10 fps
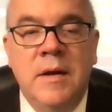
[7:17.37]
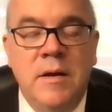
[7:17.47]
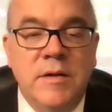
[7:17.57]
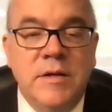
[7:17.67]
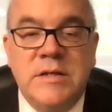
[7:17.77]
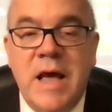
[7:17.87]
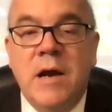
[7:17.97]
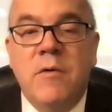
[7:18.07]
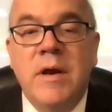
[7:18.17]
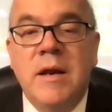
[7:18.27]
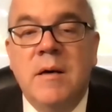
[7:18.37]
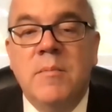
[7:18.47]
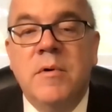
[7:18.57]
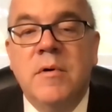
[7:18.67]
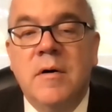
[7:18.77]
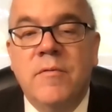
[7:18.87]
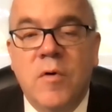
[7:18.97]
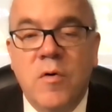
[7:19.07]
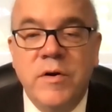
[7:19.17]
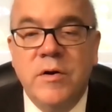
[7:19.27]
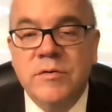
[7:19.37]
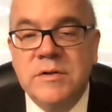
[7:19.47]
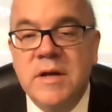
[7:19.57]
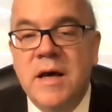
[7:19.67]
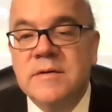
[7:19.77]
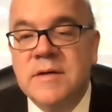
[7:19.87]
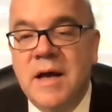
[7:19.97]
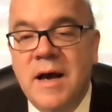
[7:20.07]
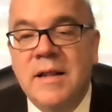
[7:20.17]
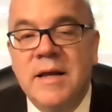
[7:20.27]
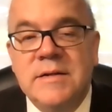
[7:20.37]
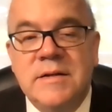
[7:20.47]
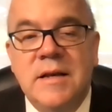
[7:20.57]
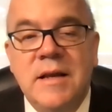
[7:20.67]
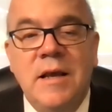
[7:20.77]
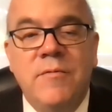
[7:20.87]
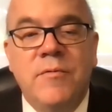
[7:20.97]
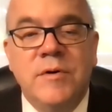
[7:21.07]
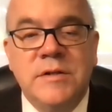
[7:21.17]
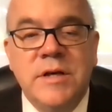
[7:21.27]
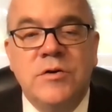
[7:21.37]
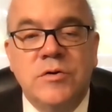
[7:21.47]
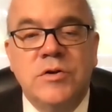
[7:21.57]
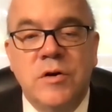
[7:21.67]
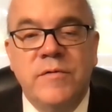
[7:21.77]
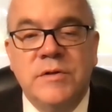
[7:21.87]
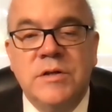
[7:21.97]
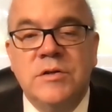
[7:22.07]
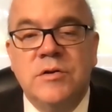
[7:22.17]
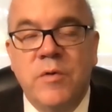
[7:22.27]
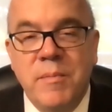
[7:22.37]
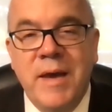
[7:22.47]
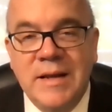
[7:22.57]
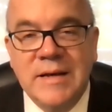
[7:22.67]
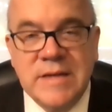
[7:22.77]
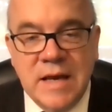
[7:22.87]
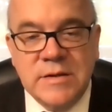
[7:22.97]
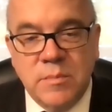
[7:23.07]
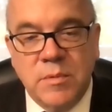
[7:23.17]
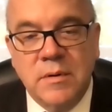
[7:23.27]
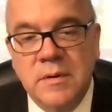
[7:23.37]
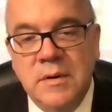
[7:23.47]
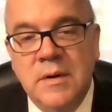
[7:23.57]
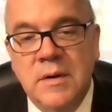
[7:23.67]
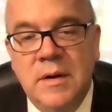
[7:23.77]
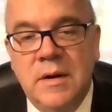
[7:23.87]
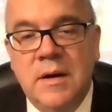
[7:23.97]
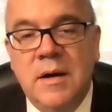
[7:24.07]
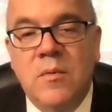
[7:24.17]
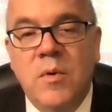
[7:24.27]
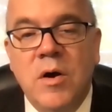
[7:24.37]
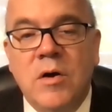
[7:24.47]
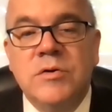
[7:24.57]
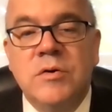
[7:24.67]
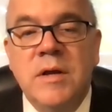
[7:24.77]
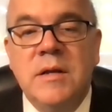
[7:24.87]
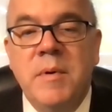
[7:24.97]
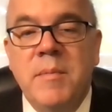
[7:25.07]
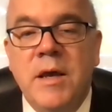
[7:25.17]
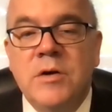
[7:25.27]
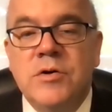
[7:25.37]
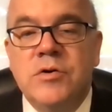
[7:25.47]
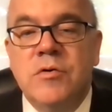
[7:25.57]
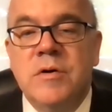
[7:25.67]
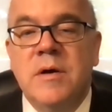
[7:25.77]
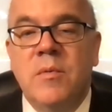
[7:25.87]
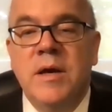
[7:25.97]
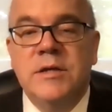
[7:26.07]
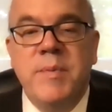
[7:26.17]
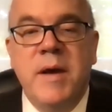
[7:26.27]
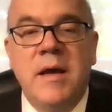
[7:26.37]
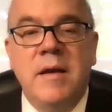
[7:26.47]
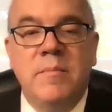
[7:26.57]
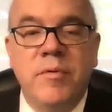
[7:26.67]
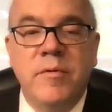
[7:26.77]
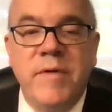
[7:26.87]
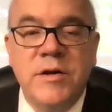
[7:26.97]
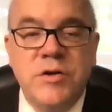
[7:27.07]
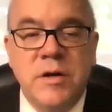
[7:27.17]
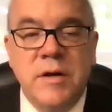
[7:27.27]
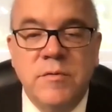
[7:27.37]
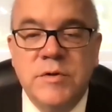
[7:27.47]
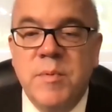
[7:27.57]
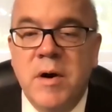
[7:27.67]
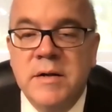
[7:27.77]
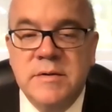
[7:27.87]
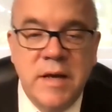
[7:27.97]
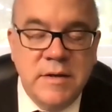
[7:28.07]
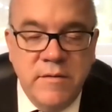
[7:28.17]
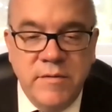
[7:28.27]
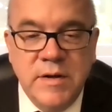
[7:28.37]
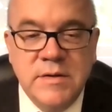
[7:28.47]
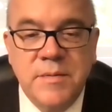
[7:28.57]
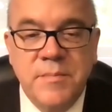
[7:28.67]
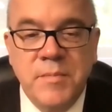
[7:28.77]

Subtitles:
The staggering number of overdose deaths highlights the need for essential services to remain accessible. We also need to be making sure that we expand prevention and response activities.